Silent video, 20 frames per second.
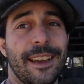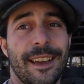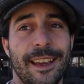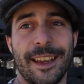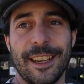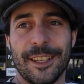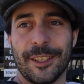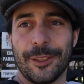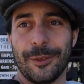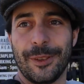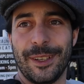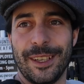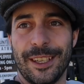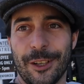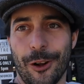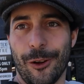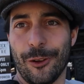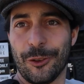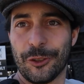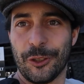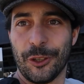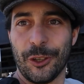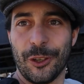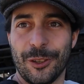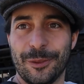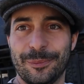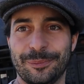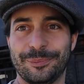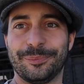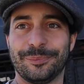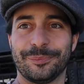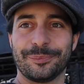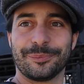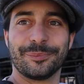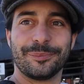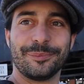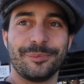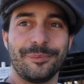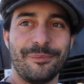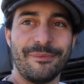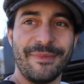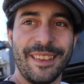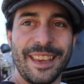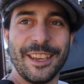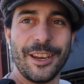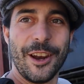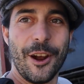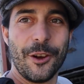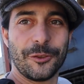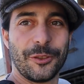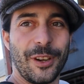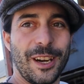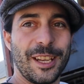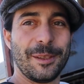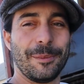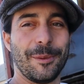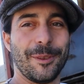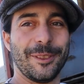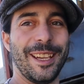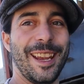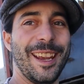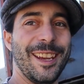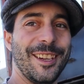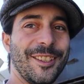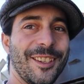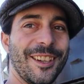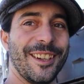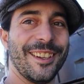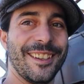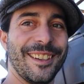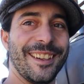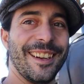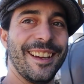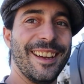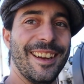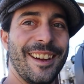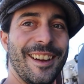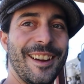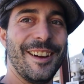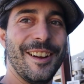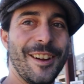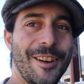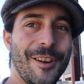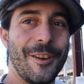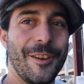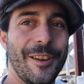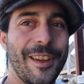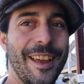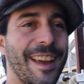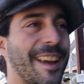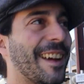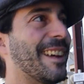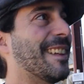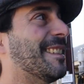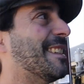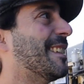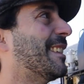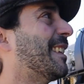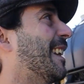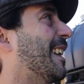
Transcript: history, culture, you know, transportation, and just